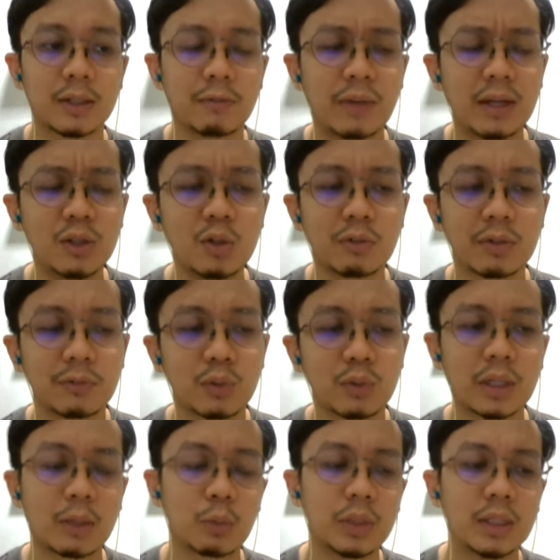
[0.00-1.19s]
the value of the
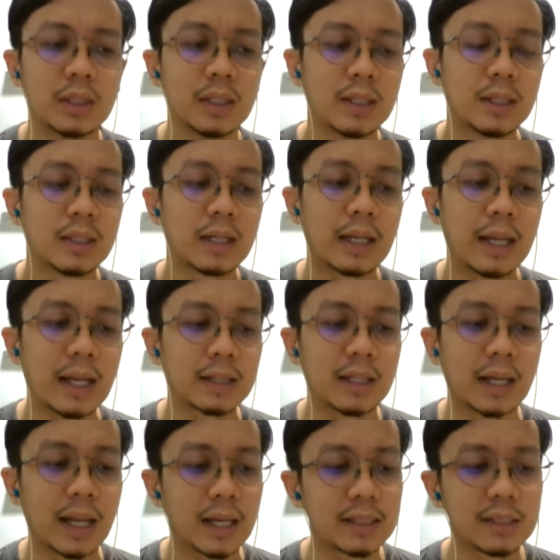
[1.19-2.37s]
food that we
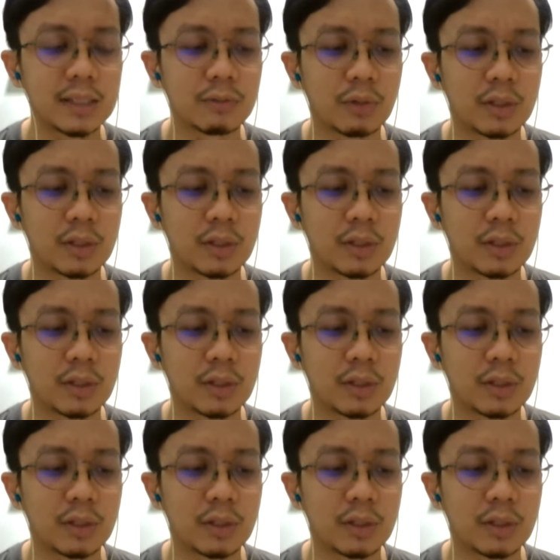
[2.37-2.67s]
collected last year,